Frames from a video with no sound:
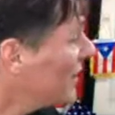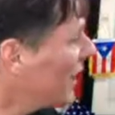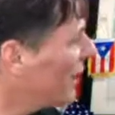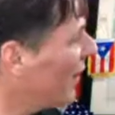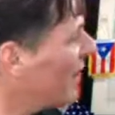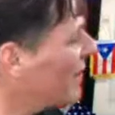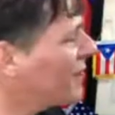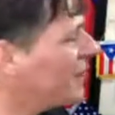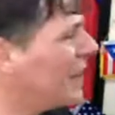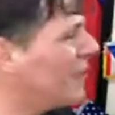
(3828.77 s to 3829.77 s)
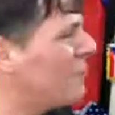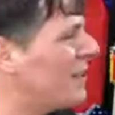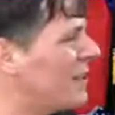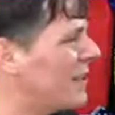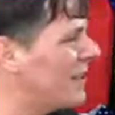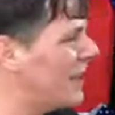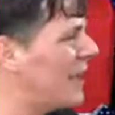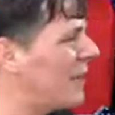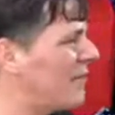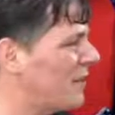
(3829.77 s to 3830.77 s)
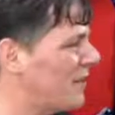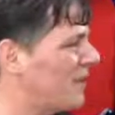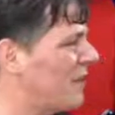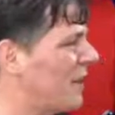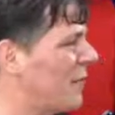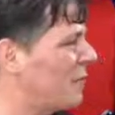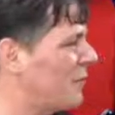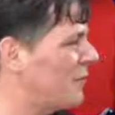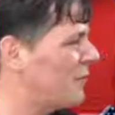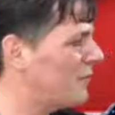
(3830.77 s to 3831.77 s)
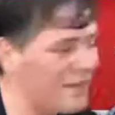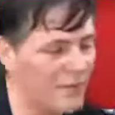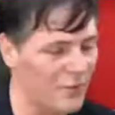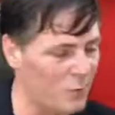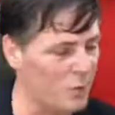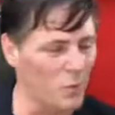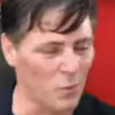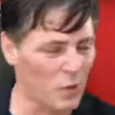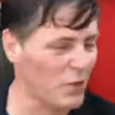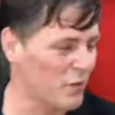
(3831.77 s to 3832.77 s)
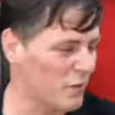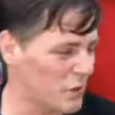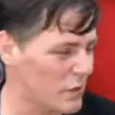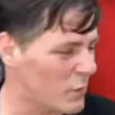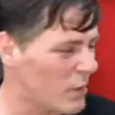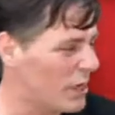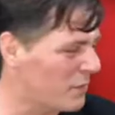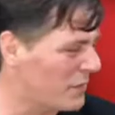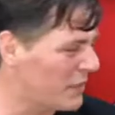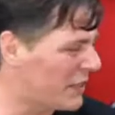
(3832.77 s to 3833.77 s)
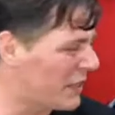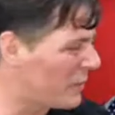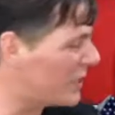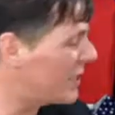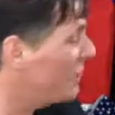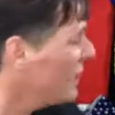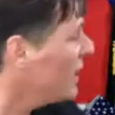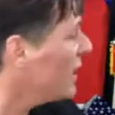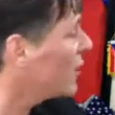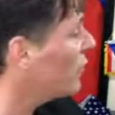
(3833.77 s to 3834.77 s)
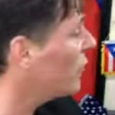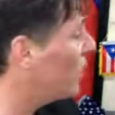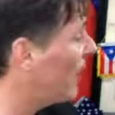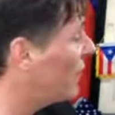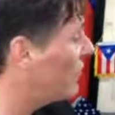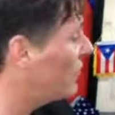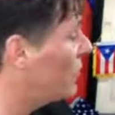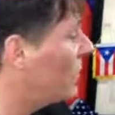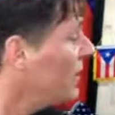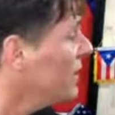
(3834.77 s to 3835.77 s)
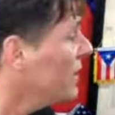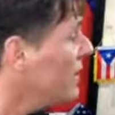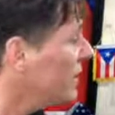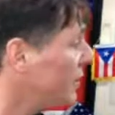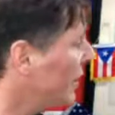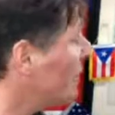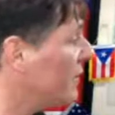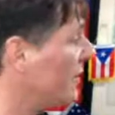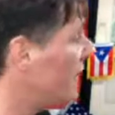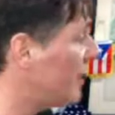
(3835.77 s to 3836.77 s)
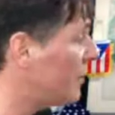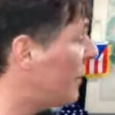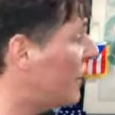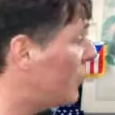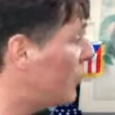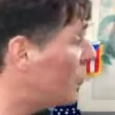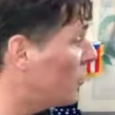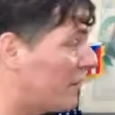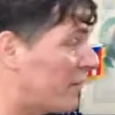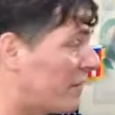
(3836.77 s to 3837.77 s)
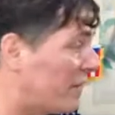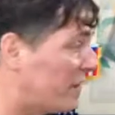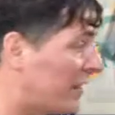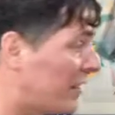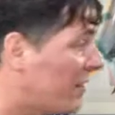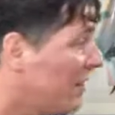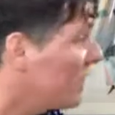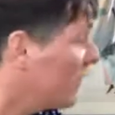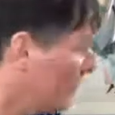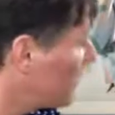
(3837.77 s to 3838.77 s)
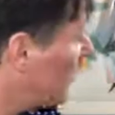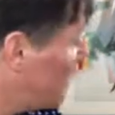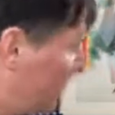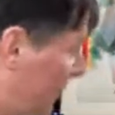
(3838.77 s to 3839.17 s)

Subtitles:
I like it that we can have these opportunities of where we weren't doing well, but then that we came. It goes back to life is not about always succeeding. sometimes it